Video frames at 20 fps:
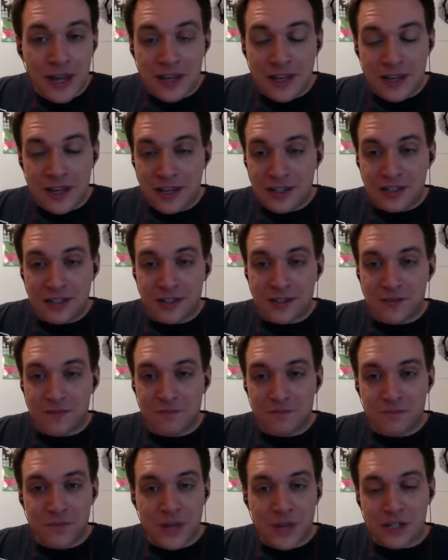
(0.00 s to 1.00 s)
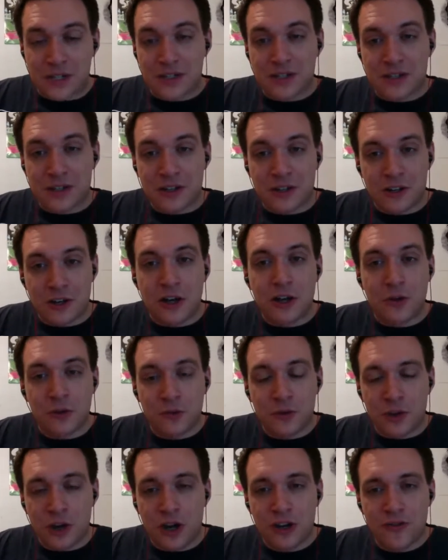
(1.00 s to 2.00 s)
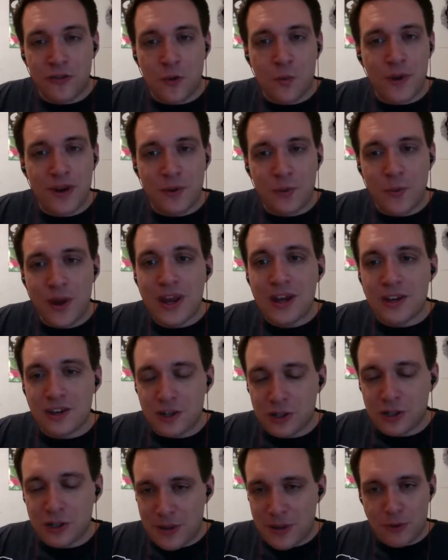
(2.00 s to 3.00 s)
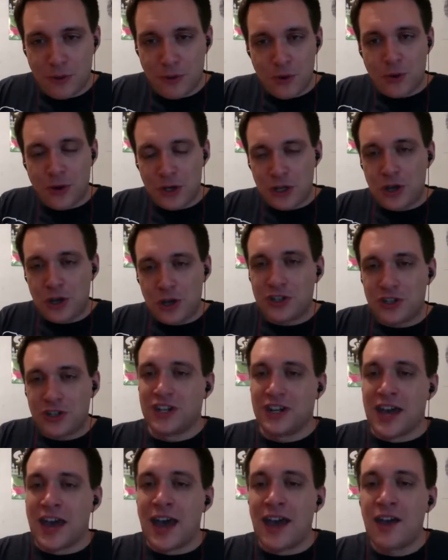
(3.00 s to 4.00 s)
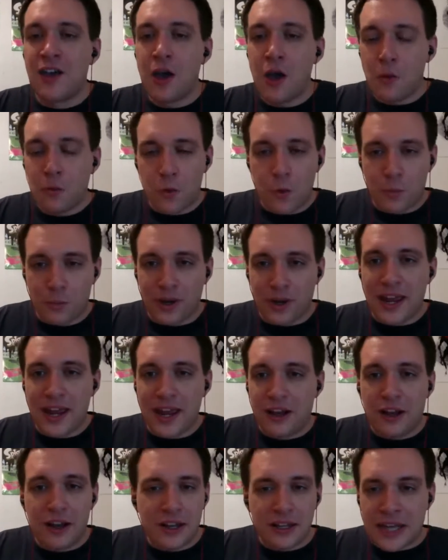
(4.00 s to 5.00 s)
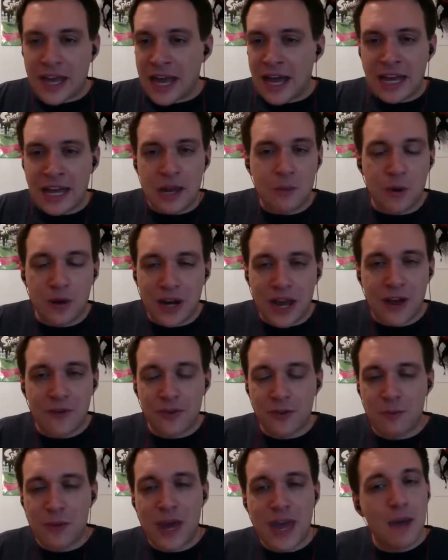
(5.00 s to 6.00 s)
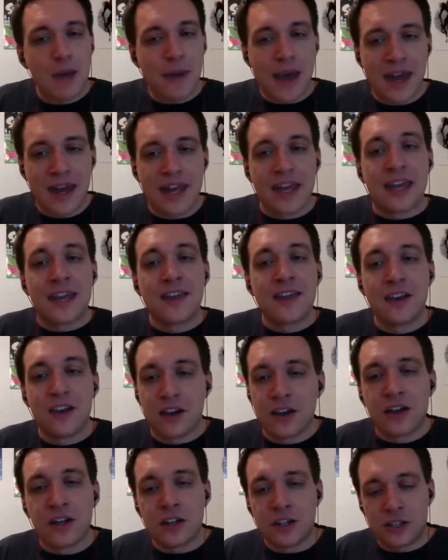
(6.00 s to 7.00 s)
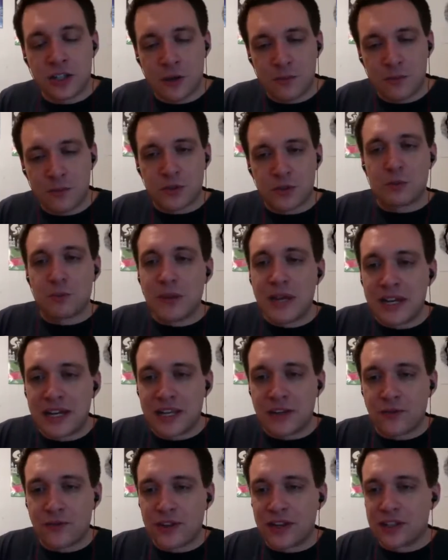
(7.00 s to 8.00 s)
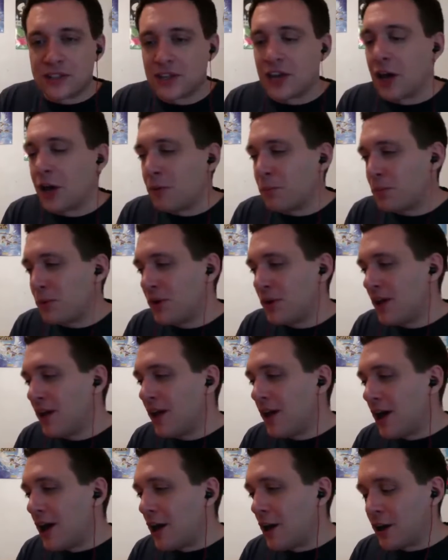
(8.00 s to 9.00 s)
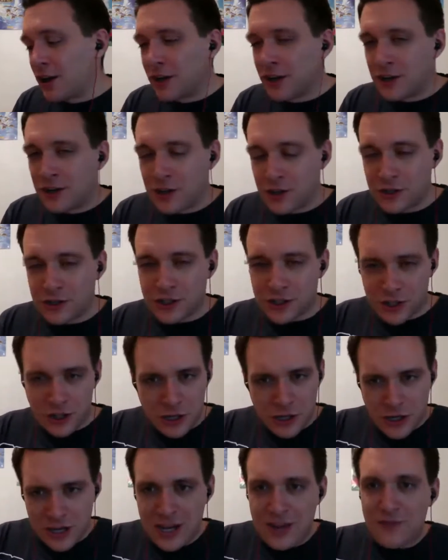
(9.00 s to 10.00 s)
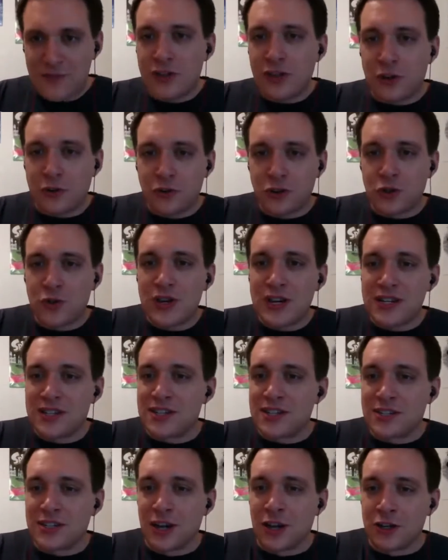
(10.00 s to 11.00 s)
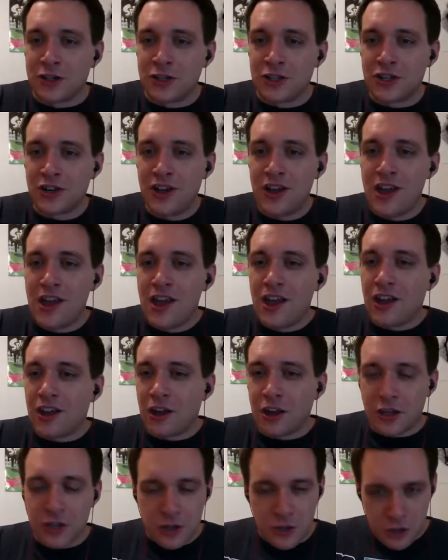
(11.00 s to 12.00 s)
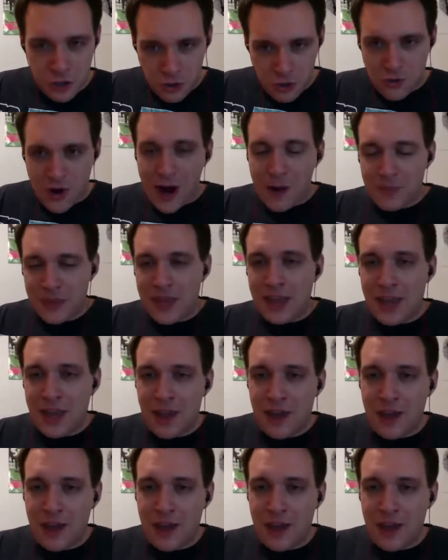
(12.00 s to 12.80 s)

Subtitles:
that's kind of a win-win, because people who are used to that will play like that, and they won't have to pay a penny in terms of speeding things up, because you can even do it on trees and such. You grab